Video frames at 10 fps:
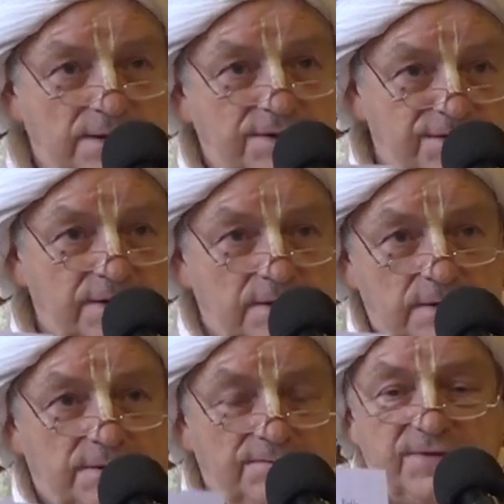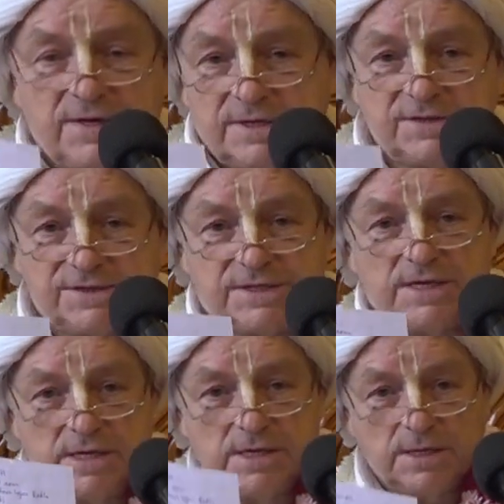there is a
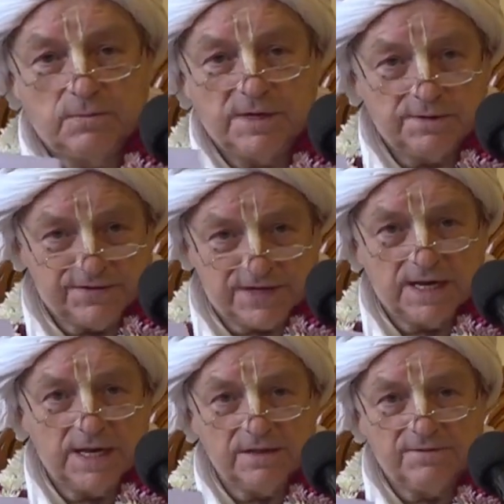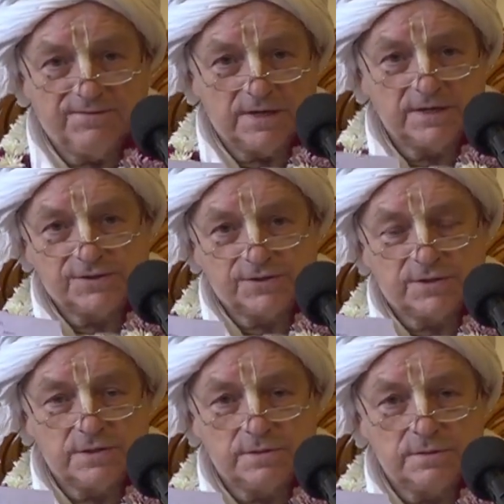verse. We are singing the verse
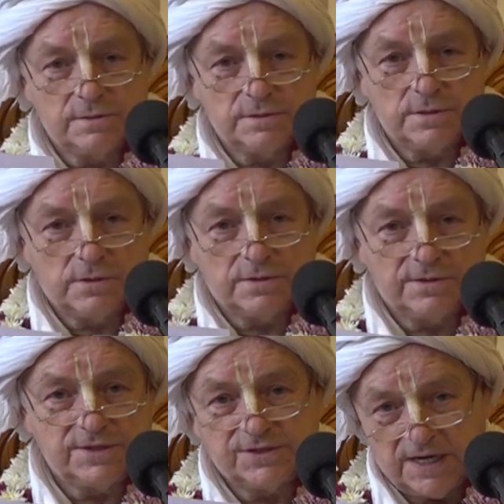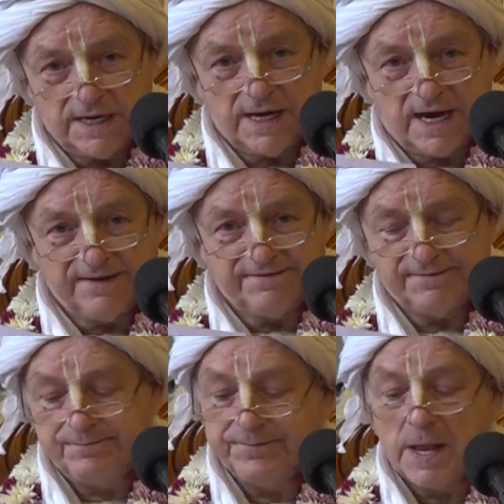to Lord
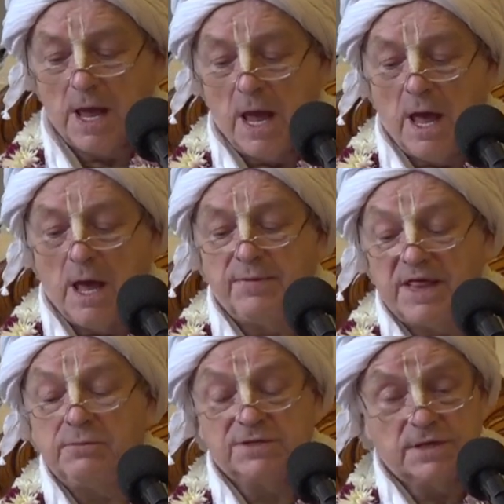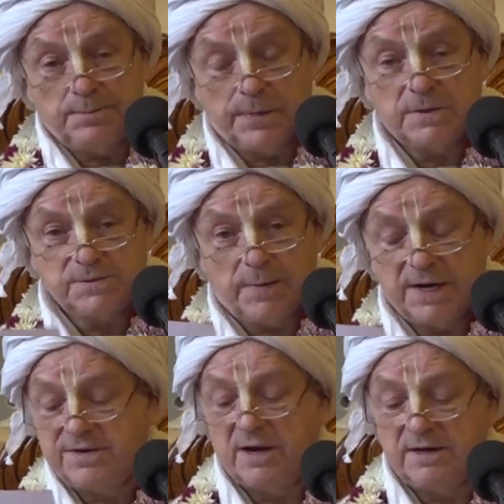Nrsingadev, but that was composed
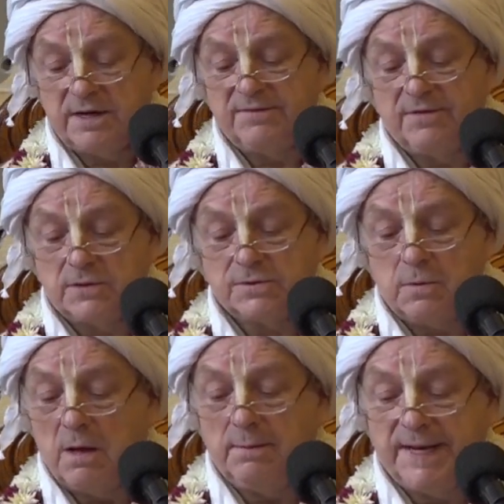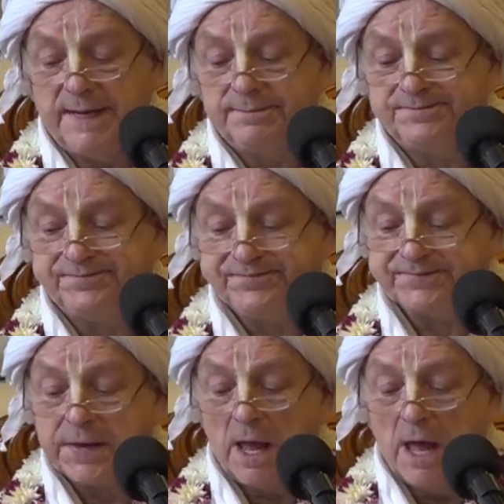by Jayadeva Goswami.
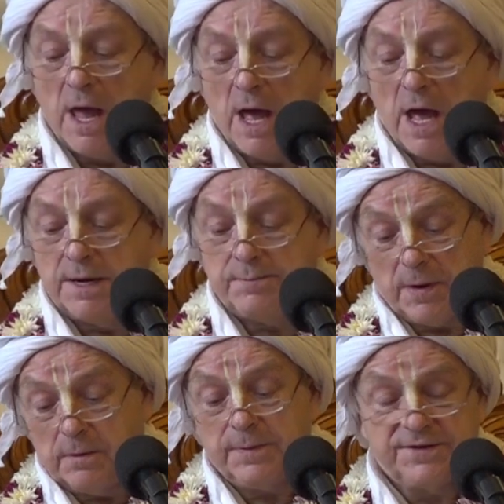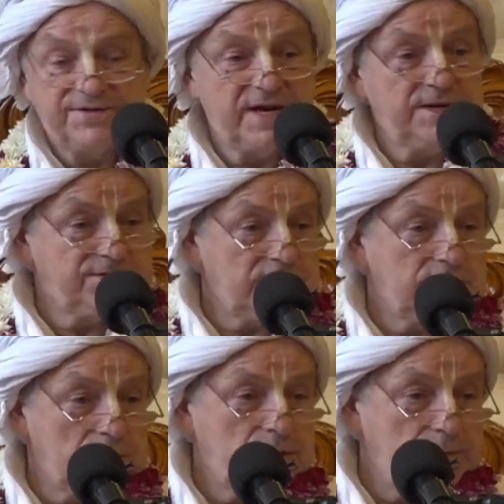And Prabhupada sings it on a